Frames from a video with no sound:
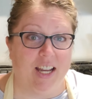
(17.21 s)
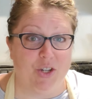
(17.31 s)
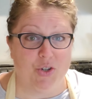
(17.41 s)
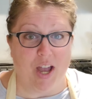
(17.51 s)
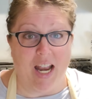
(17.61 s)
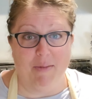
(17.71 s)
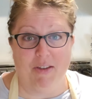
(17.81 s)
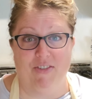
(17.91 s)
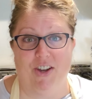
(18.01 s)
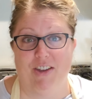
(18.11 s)
I tried
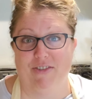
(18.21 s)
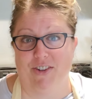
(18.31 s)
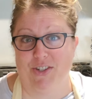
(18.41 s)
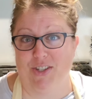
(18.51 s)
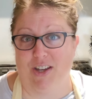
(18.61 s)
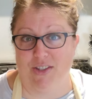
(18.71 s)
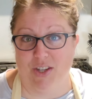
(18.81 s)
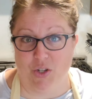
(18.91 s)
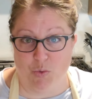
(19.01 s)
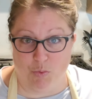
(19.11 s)
my very first
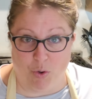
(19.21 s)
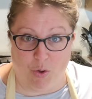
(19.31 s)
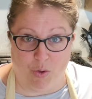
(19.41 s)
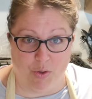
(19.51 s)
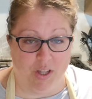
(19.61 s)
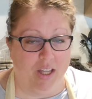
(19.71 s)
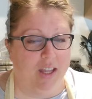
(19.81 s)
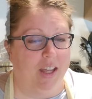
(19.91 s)
sausage roll.